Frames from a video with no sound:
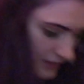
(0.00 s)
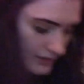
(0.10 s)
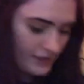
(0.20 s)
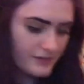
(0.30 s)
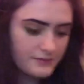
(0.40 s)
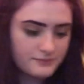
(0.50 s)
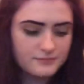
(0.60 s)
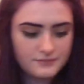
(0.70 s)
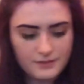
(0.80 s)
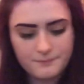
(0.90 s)
like
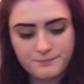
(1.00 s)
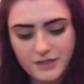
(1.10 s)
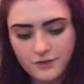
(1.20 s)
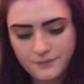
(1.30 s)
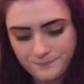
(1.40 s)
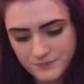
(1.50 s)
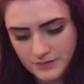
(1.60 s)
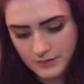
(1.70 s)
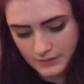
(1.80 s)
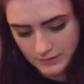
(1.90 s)
bigger.
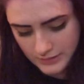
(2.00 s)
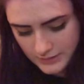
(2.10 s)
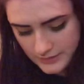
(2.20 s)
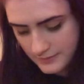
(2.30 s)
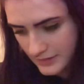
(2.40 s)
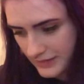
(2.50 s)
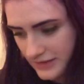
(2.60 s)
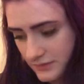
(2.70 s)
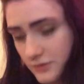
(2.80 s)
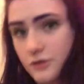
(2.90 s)
And
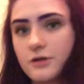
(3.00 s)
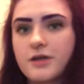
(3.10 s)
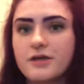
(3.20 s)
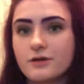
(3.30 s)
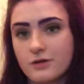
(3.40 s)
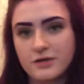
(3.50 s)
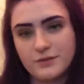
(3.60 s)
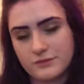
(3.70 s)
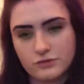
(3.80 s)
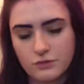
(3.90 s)
then the Grookey
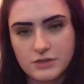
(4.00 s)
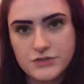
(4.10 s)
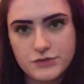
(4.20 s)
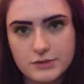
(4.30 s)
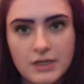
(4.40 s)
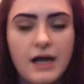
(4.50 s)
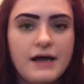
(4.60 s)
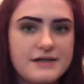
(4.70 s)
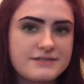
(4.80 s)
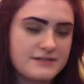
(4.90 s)
was no question,
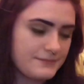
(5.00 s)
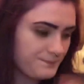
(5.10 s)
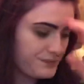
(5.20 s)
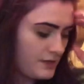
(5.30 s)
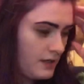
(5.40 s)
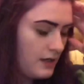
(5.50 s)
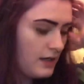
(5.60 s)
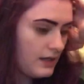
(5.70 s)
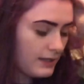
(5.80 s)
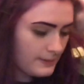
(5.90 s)
honestly.
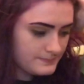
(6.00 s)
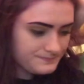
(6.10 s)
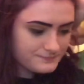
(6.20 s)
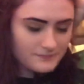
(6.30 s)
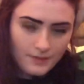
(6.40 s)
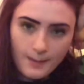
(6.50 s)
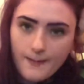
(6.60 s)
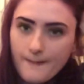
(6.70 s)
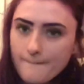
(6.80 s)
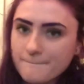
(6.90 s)

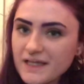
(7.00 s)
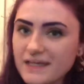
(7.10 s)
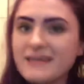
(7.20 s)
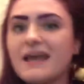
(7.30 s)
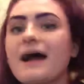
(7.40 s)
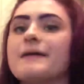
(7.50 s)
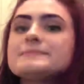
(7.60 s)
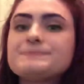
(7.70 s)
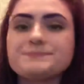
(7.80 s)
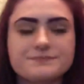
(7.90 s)
But yeah,
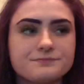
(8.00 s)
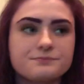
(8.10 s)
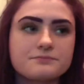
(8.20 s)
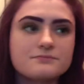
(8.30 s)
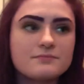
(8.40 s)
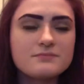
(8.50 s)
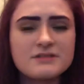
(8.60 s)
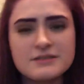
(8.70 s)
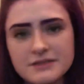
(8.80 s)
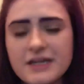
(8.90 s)

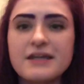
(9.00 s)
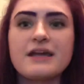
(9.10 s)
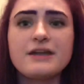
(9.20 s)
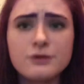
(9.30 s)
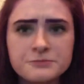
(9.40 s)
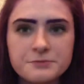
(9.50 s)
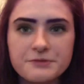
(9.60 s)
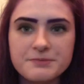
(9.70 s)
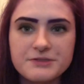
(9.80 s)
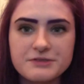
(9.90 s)
again, I know I'm
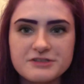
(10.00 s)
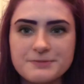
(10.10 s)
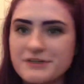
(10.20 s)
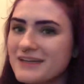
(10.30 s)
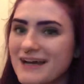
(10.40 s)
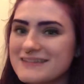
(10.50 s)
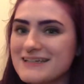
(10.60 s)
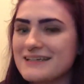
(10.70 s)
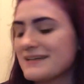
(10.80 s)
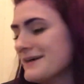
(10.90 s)
supposed to be doing spooky
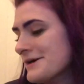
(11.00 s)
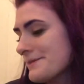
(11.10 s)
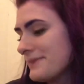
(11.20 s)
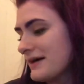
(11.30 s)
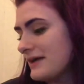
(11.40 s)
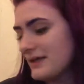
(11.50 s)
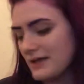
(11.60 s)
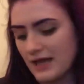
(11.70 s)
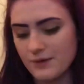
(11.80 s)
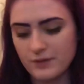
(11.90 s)
content, but
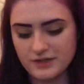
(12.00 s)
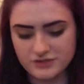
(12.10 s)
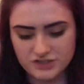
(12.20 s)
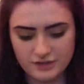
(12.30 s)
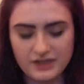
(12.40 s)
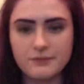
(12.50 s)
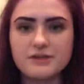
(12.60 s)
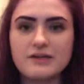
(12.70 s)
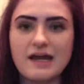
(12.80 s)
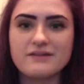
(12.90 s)
I wanted to share that with
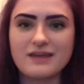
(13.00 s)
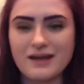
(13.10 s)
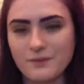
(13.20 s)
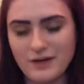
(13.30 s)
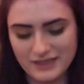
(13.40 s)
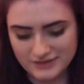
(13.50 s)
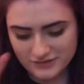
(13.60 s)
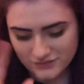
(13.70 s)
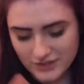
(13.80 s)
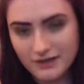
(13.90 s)
you guys and I wanted to get
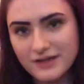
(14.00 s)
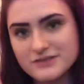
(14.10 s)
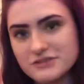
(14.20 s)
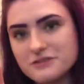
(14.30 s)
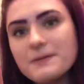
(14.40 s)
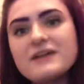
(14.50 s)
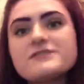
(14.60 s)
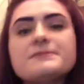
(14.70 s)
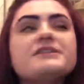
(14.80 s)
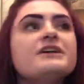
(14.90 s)
this video out as soon as
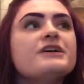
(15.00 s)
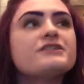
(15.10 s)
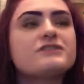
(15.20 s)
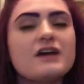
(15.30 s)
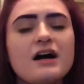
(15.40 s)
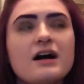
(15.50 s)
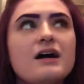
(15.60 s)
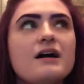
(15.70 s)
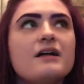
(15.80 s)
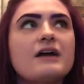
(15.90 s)
possible. So,
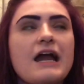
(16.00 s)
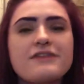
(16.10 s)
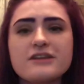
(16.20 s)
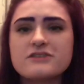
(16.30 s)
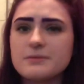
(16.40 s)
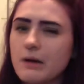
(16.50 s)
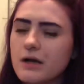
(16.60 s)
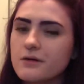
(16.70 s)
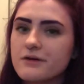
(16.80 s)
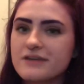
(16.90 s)
I think
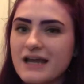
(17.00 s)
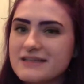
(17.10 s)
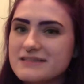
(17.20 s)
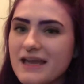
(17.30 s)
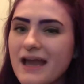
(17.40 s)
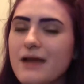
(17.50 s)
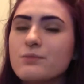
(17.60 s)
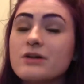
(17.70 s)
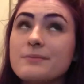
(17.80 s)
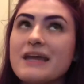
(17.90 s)
tomorrow or the next day I
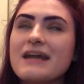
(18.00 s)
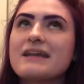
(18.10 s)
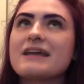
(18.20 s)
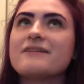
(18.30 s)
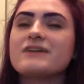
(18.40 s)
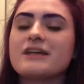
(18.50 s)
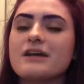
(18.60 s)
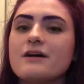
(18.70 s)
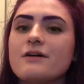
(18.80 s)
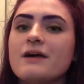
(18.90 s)
will be editing a
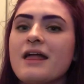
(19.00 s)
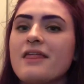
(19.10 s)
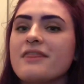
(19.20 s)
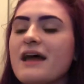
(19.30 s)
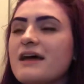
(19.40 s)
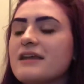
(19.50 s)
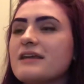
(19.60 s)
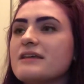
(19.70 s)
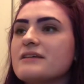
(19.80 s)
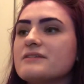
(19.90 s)
video
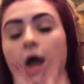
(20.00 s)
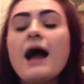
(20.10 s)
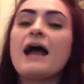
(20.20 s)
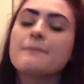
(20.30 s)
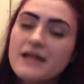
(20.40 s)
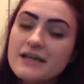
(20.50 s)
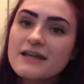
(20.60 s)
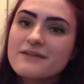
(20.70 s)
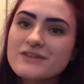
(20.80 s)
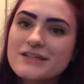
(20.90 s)
I'm
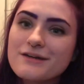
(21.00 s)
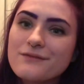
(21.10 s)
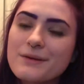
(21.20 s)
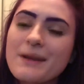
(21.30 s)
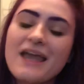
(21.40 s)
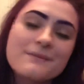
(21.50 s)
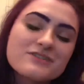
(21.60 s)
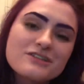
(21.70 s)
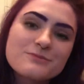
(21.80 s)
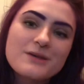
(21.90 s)
editing a video where my
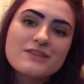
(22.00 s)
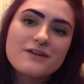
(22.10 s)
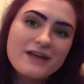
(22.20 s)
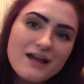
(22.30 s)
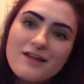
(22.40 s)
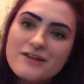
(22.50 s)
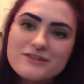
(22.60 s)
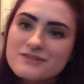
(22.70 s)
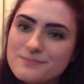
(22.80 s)
hamsters pick their Galar